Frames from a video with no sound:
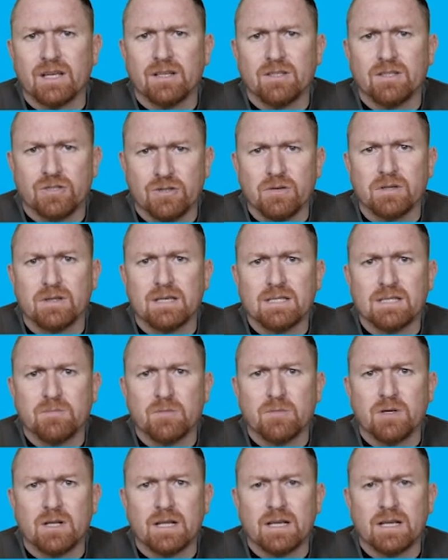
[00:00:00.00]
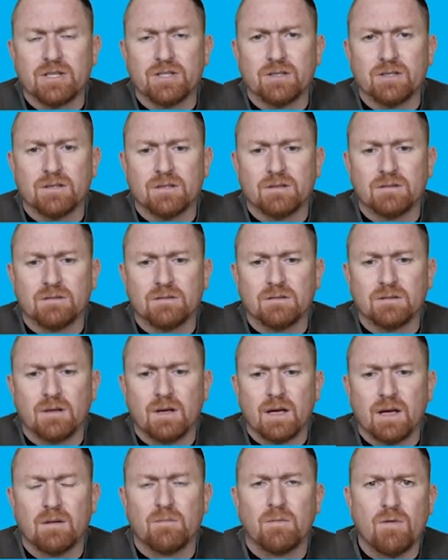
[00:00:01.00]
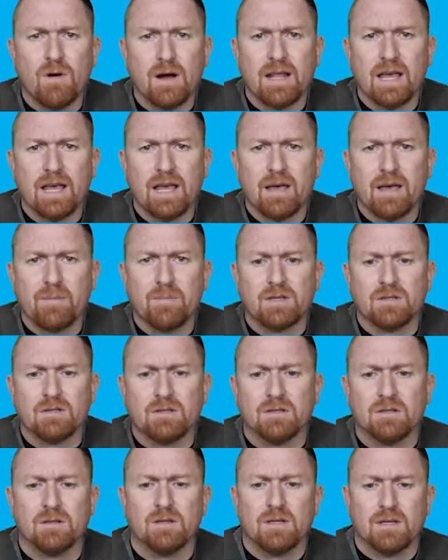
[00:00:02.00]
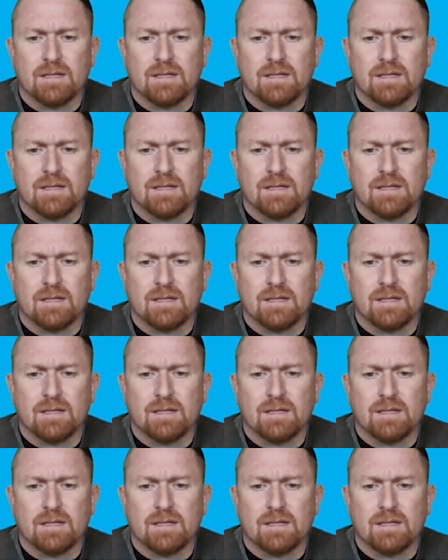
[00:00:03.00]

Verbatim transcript: during their stimulation? And we're quite happy to